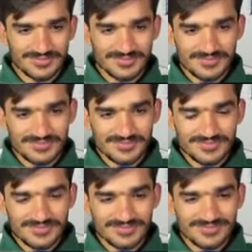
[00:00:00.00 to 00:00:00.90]

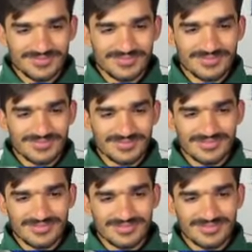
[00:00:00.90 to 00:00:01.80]

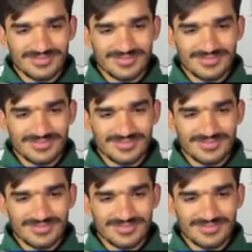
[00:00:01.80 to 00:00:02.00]
(not speaking)